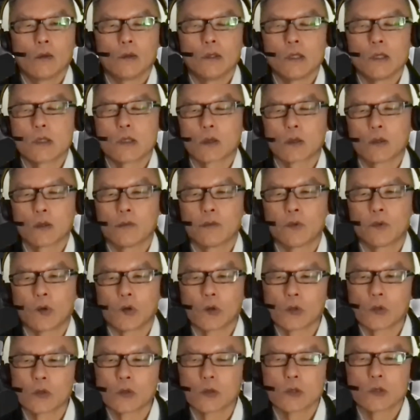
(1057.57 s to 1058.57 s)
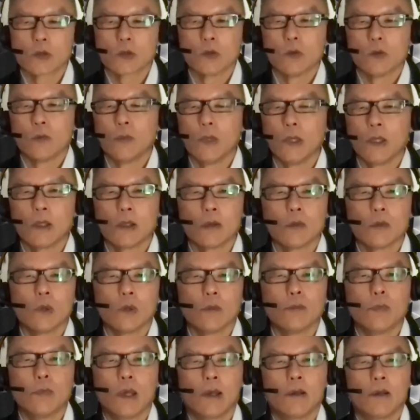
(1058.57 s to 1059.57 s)
These are the verticals who immediately
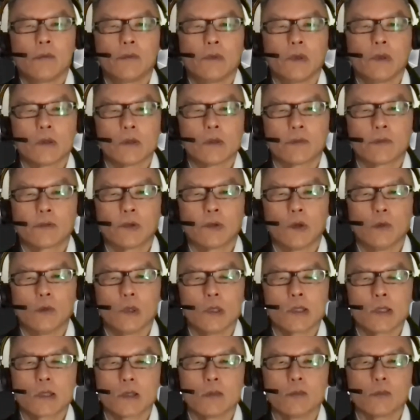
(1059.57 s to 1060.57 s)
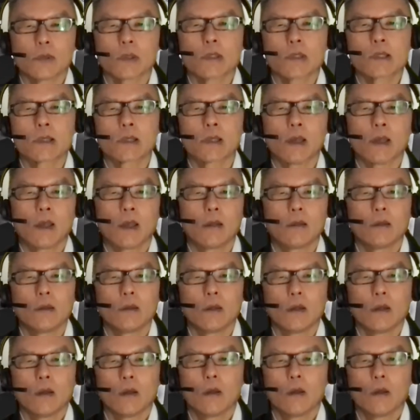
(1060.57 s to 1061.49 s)
will benefit from a simple scan